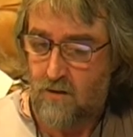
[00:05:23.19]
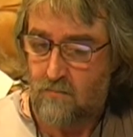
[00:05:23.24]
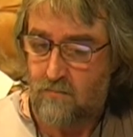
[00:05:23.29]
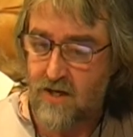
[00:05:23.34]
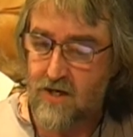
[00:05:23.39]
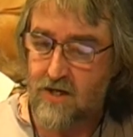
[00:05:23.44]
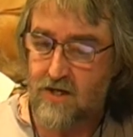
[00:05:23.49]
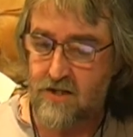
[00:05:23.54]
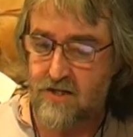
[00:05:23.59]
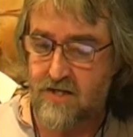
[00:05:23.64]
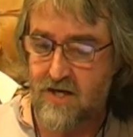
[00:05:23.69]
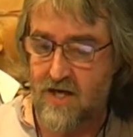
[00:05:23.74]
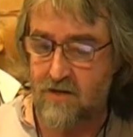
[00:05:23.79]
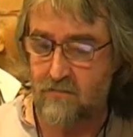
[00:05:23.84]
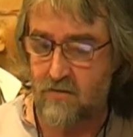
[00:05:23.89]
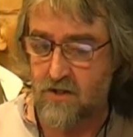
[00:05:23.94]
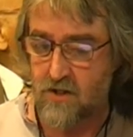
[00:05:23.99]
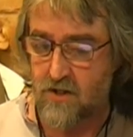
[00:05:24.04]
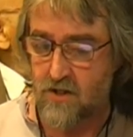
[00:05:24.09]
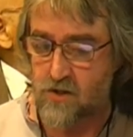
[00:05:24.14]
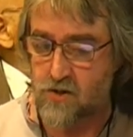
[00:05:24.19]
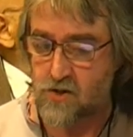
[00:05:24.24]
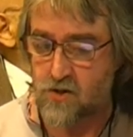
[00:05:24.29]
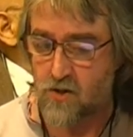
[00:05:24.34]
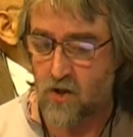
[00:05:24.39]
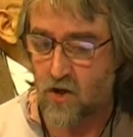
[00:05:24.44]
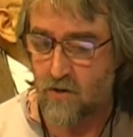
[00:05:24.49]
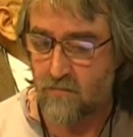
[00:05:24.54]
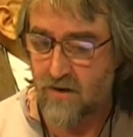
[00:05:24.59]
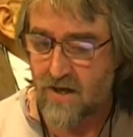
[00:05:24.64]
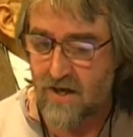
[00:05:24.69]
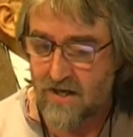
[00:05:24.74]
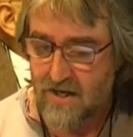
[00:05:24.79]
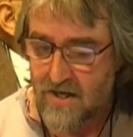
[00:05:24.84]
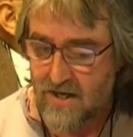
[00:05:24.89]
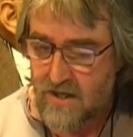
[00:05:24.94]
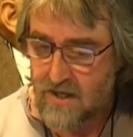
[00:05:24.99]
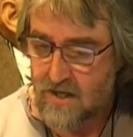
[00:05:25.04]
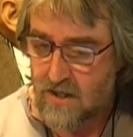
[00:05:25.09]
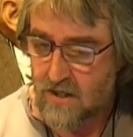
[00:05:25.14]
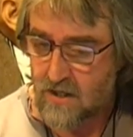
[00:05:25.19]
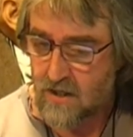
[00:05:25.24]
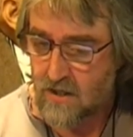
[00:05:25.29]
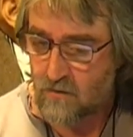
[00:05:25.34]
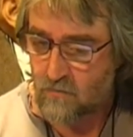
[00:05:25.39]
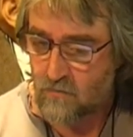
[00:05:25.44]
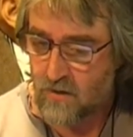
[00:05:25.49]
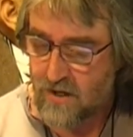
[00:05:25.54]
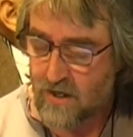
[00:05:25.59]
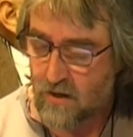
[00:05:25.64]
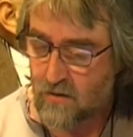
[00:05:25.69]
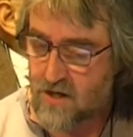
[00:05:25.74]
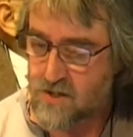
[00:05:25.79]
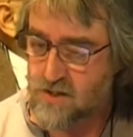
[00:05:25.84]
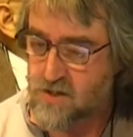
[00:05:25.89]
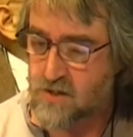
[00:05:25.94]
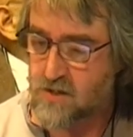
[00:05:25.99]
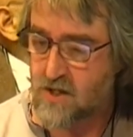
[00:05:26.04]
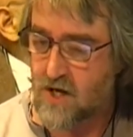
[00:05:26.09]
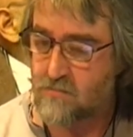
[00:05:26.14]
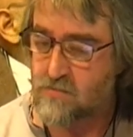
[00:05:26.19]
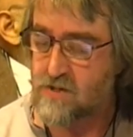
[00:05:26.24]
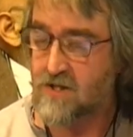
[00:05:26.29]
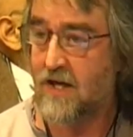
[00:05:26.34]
be a containment and stop any radioisotopes,